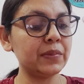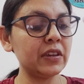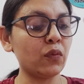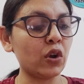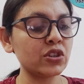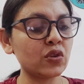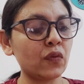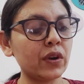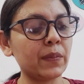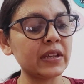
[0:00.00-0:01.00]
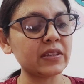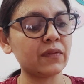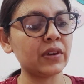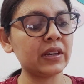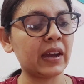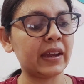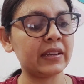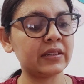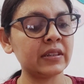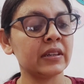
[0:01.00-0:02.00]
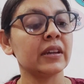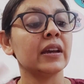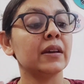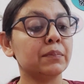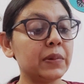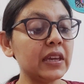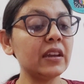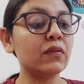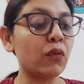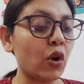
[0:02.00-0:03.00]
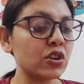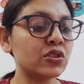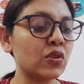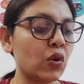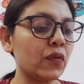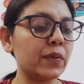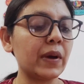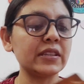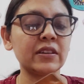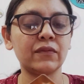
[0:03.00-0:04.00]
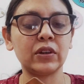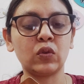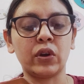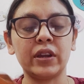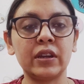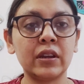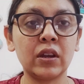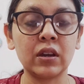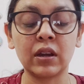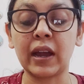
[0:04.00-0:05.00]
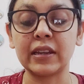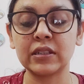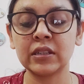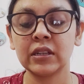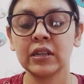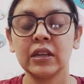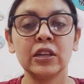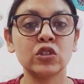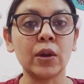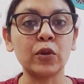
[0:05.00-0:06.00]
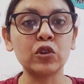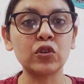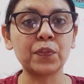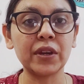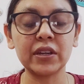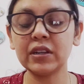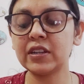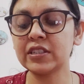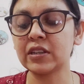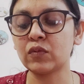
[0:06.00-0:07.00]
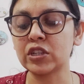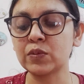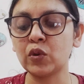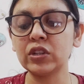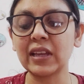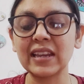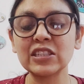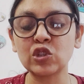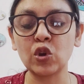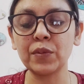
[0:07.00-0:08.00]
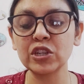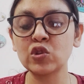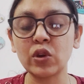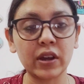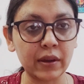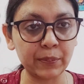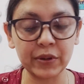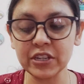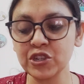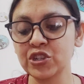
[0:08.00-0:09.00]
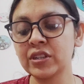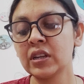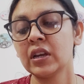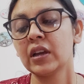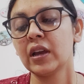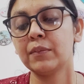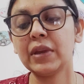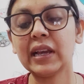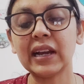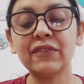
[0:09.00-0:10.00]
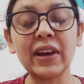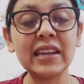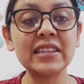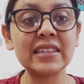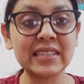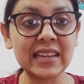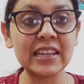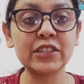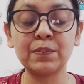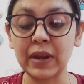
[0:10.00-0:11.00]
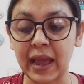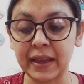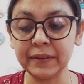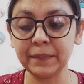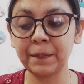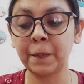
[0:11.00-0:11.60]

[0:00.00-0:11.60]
Be watched over by someone kind. Being watched over by someone kind. So I'm going to repeat it. Listen once more. There is so much to accomplish. Make a very detailed plan.